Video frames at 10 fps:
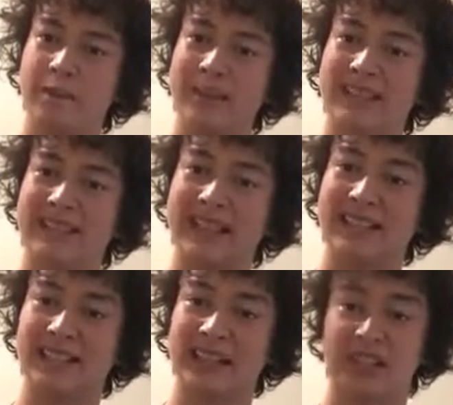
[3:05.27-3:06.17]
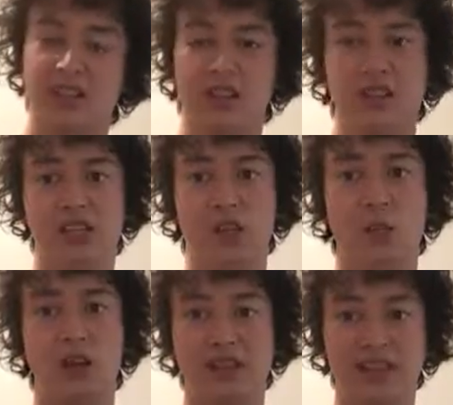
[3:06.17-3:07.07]
it makes sense that they still
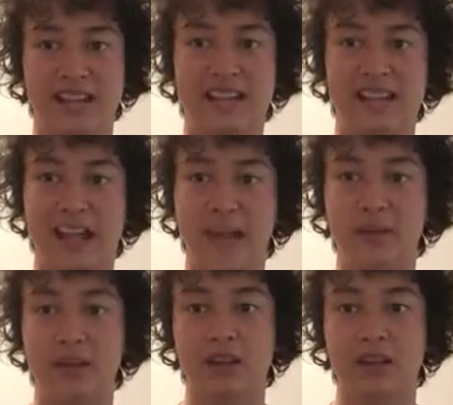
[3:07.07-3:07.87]
want to stay in the cabin